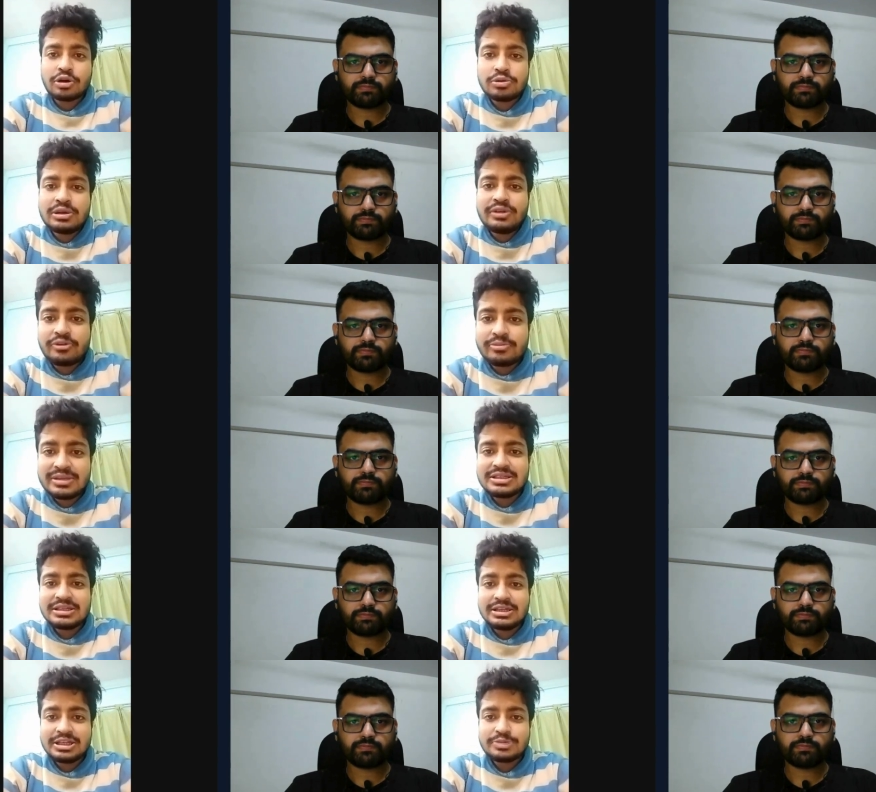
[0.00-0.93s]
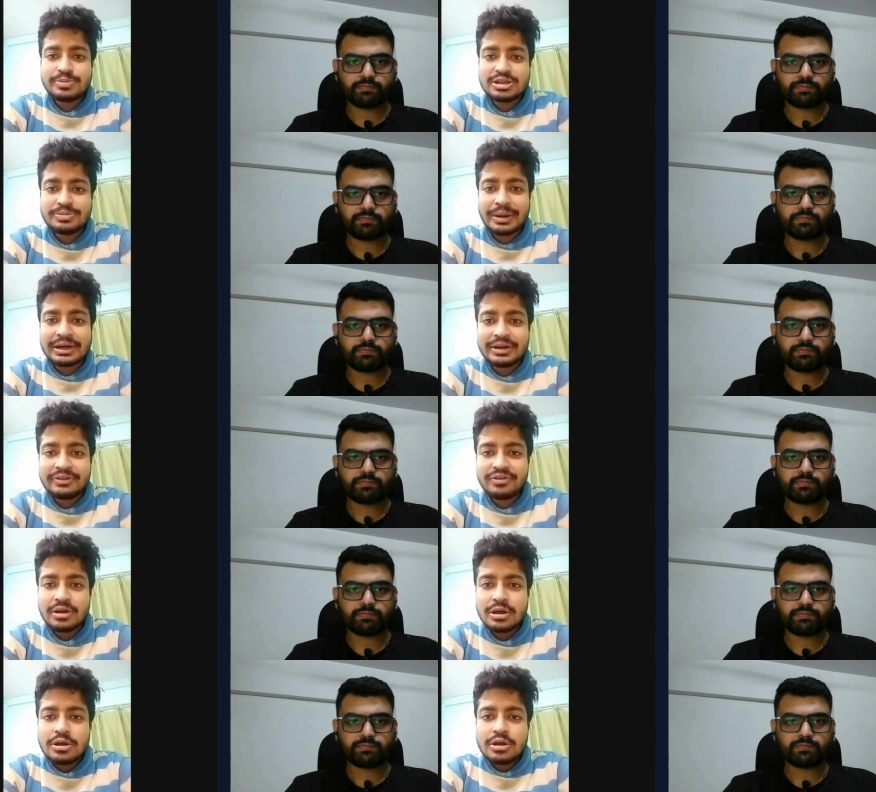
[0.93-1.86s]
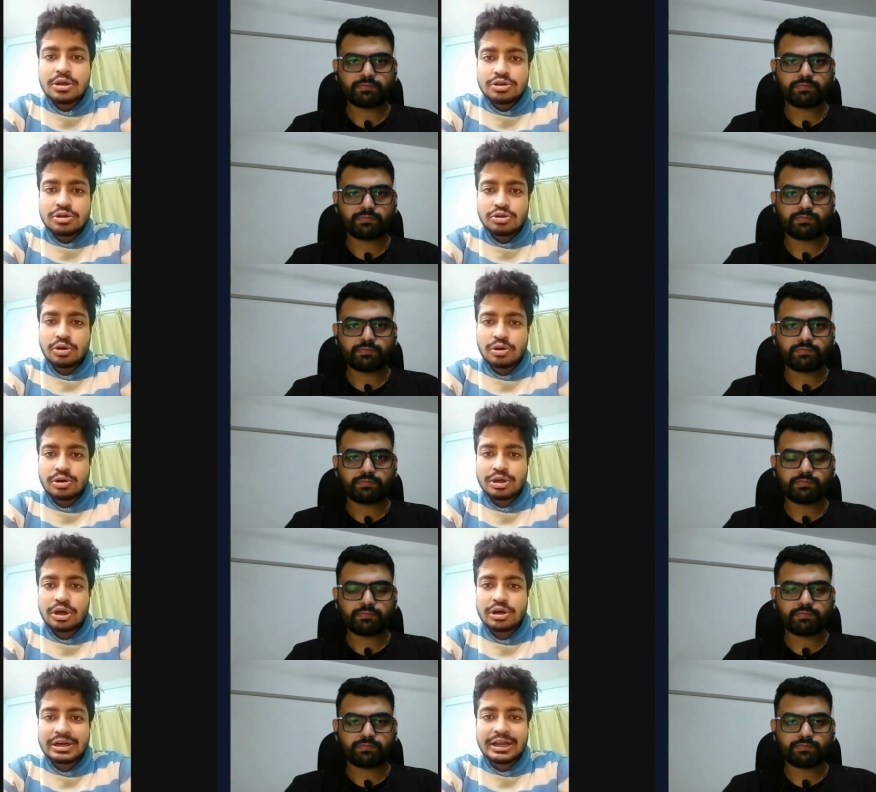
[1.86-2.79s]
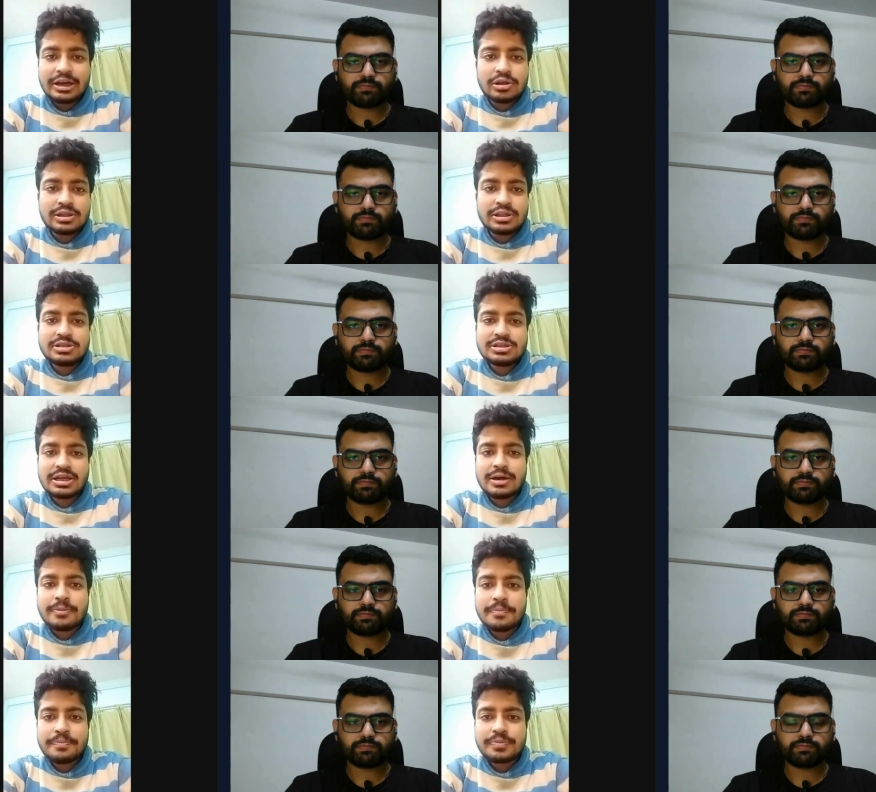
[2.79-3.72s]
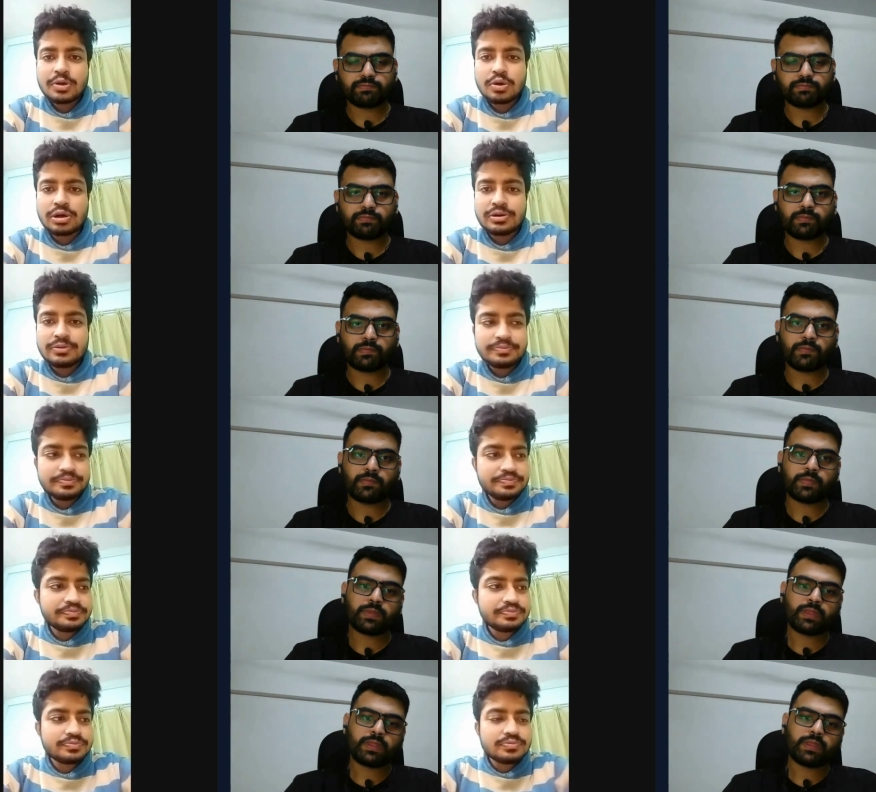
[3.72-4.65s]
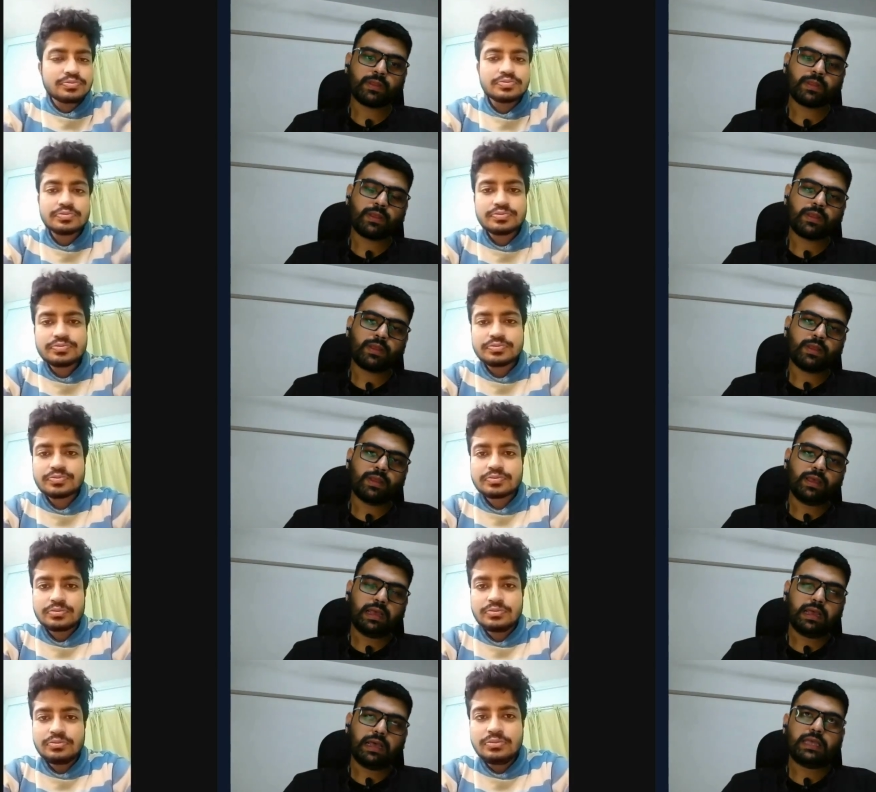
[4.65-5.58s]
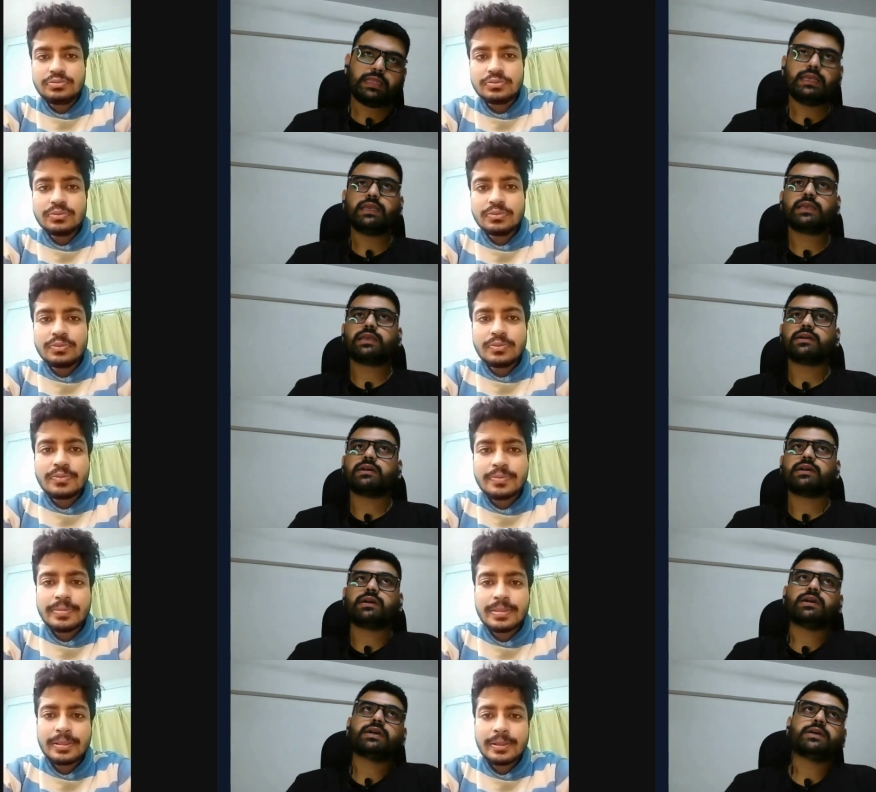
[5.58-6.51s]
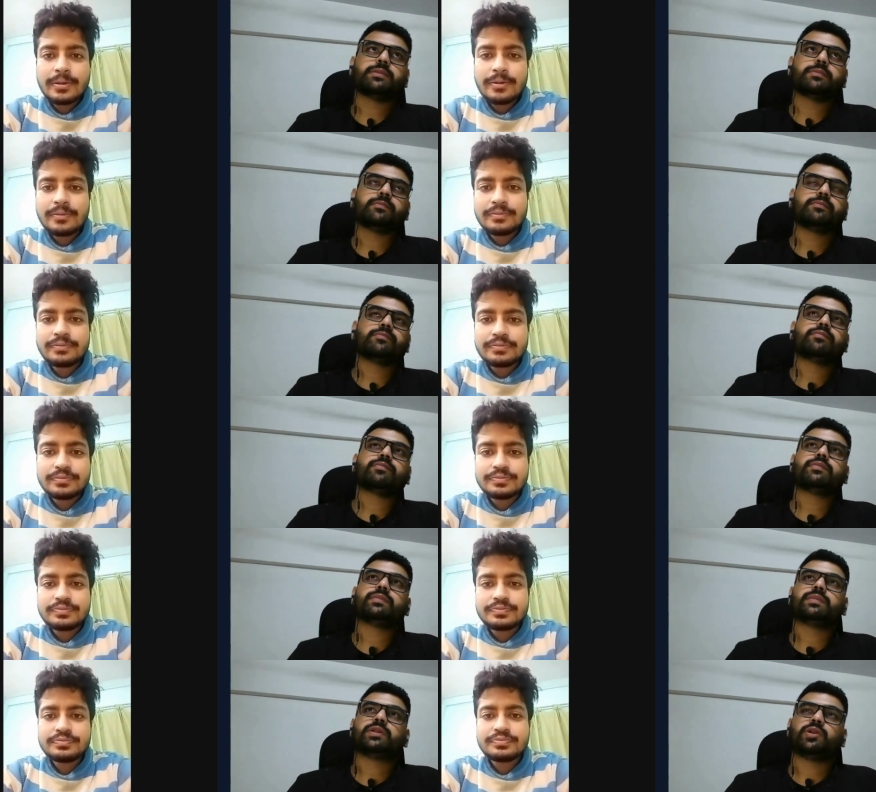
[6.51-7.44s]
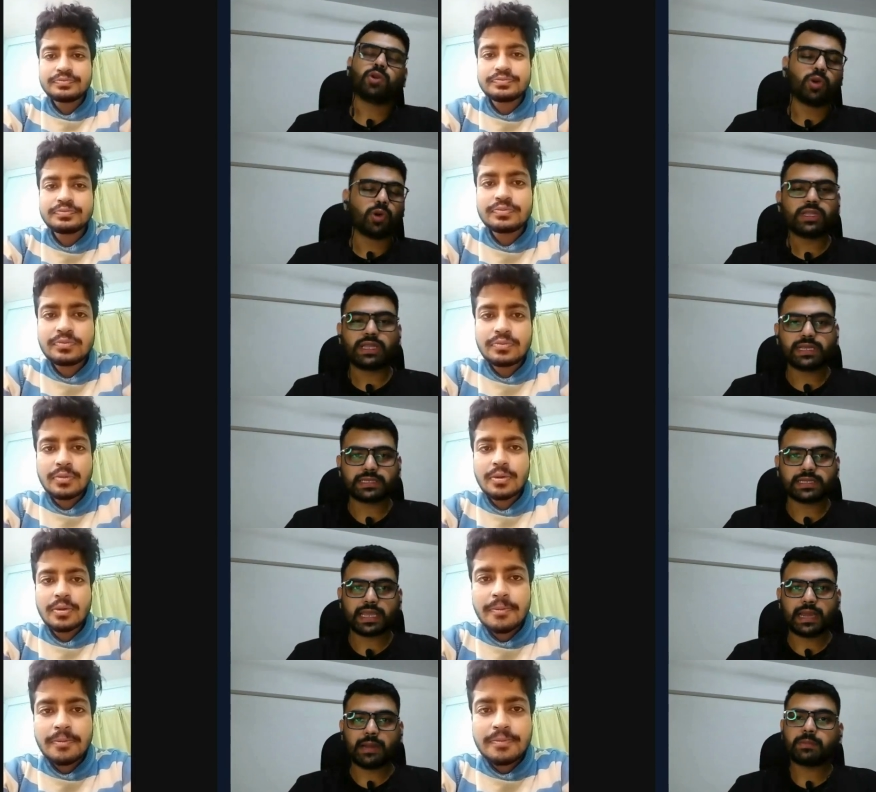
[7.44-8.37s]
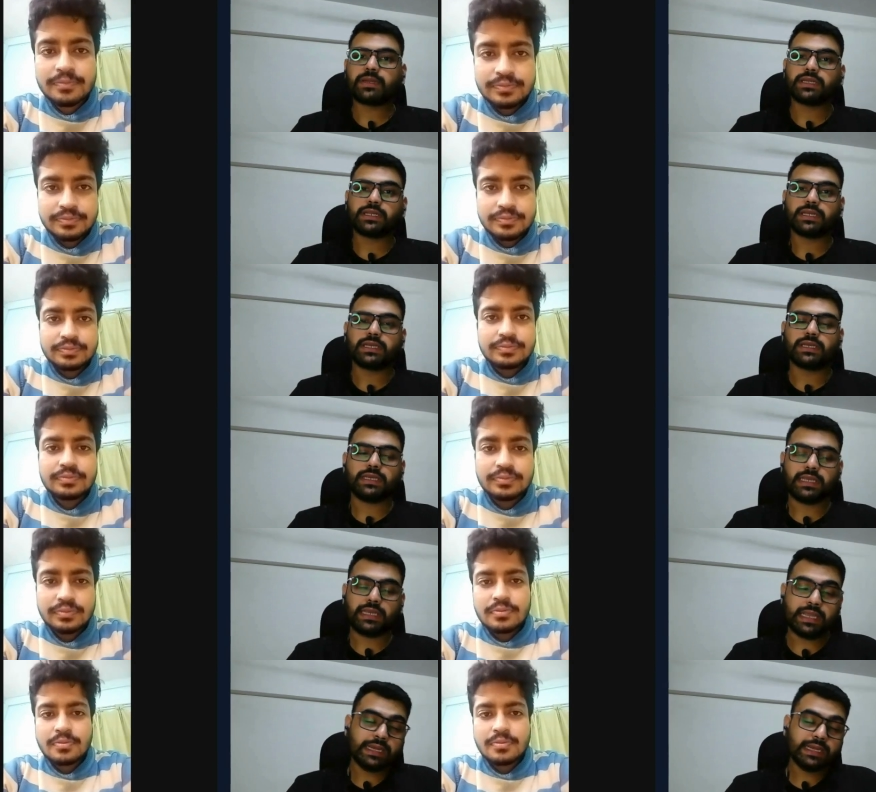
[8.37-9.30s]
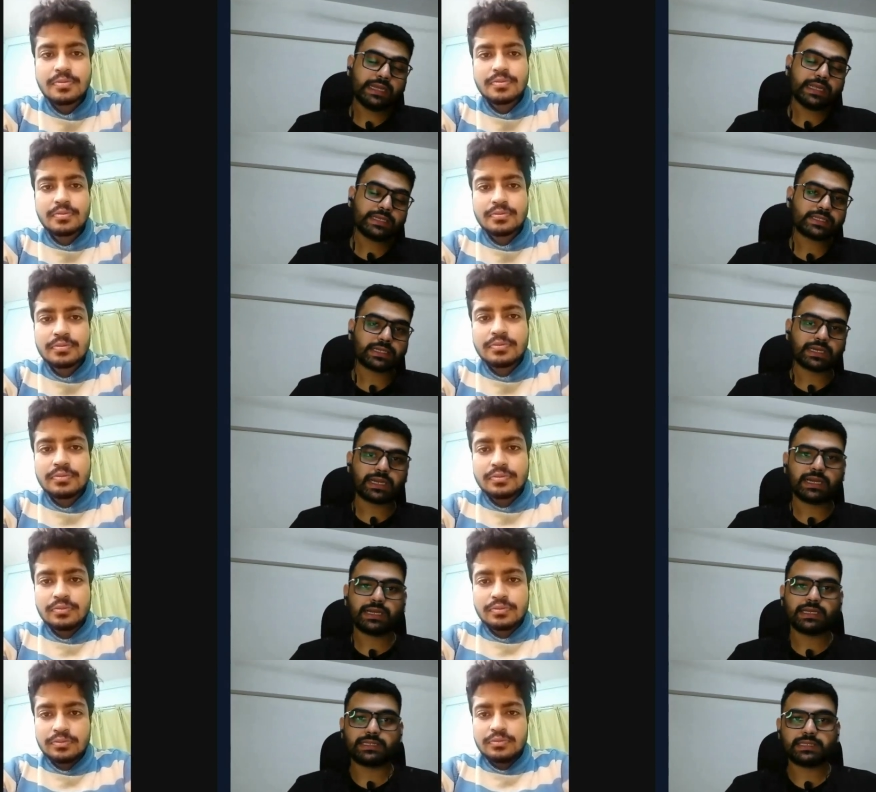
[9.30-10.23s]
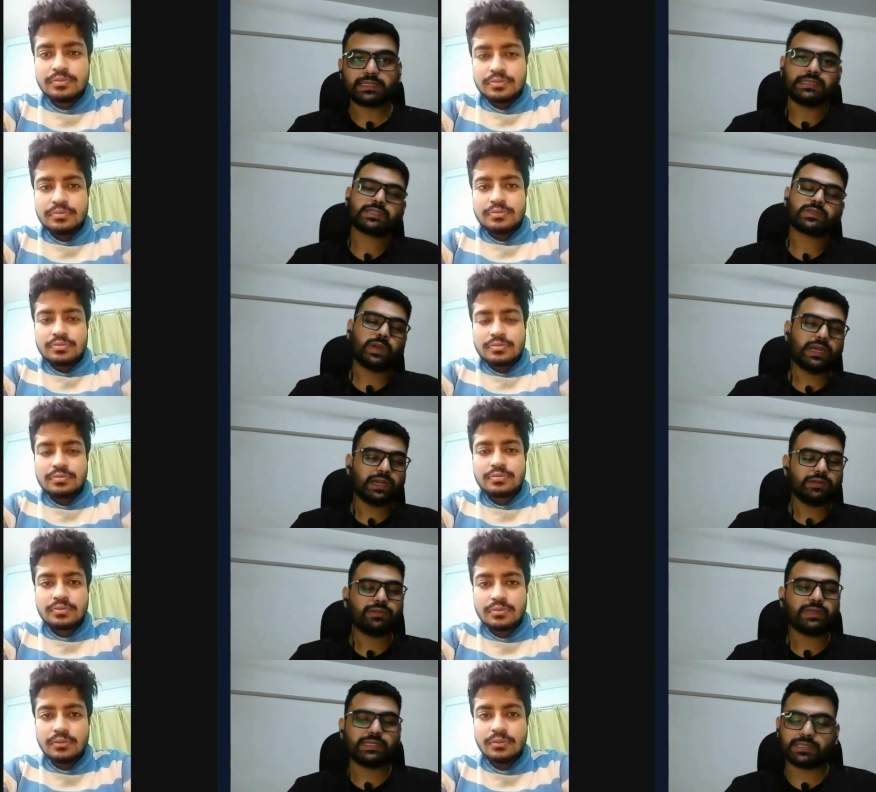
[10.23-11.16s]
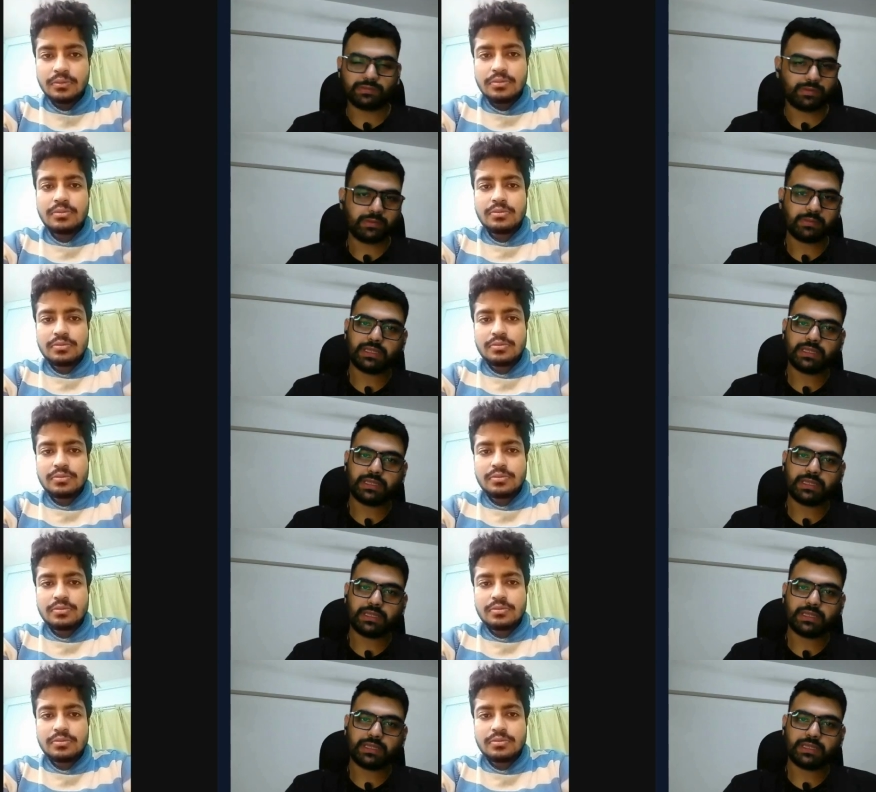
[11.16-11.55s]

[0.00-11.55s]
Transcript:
Speaker 1: not only from the series perspective. So your take on this? Yeah, go on.
Speaker 2: I think um, Rohit as a captain in Test cricket is is quite defensive. I